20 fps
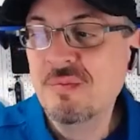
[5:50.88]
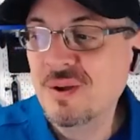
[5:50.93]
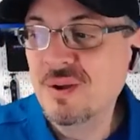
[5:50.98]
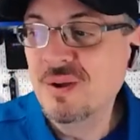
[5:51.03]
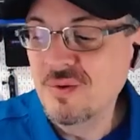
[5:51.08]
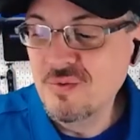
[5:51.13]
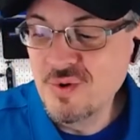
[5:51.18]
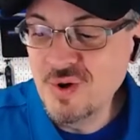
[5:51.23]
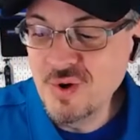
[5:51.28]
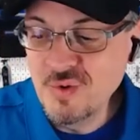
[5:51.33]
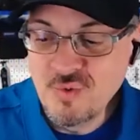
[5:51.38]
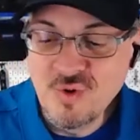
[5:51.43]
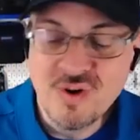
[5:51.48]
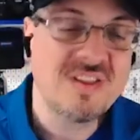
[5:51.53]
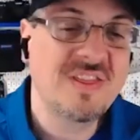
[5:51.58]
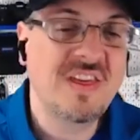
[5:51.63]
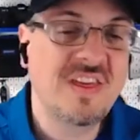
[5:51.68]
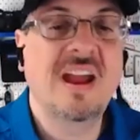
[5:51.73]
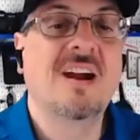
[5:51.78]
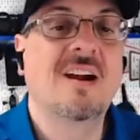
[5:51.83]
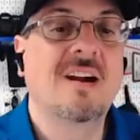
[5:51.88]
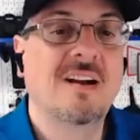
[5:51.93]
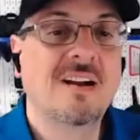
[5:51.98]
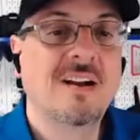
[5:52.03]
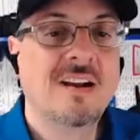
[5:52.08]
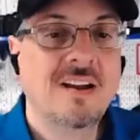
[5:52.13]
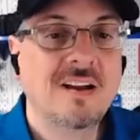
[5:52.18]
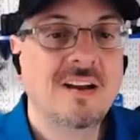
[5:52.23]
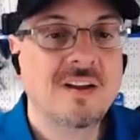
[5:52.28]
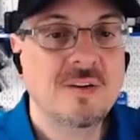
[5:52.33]
but we're, we're there
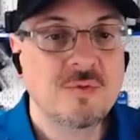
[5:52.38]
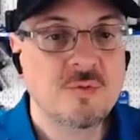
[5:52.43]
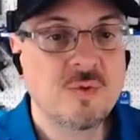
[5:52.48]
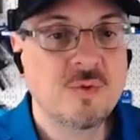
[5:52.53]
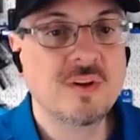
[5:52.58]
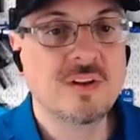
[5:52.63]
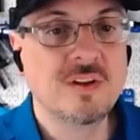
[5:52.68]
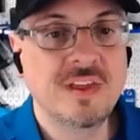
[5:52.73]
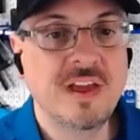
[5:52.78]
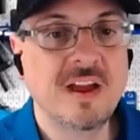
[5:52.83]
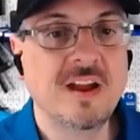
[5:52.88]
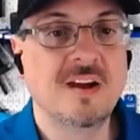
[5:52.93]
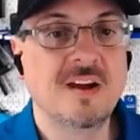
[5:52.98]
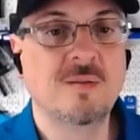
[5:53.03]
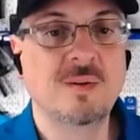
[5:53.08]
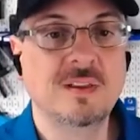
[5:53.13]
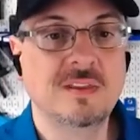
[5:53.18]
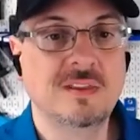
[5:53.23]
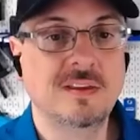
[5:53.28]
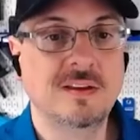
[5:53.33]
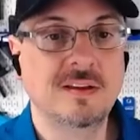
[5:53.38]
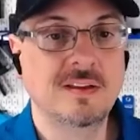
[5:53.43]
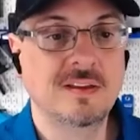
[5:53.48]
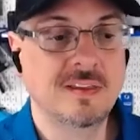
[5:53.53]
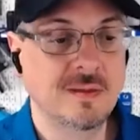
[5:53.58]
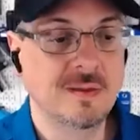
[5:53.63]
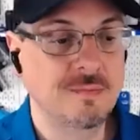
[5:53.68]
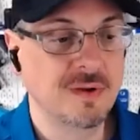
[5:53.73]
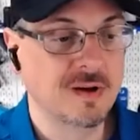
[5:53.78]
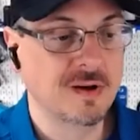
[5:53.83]
we're there with the
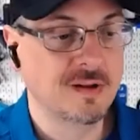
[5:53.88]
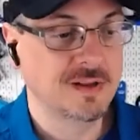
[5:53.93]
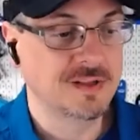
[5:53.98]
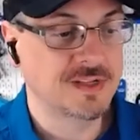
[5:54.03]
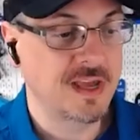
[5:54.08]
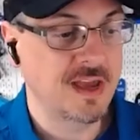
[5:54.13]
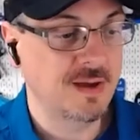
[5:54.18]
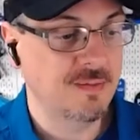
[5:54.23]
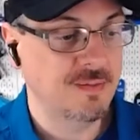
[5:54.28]
the mirrorless Absolutely.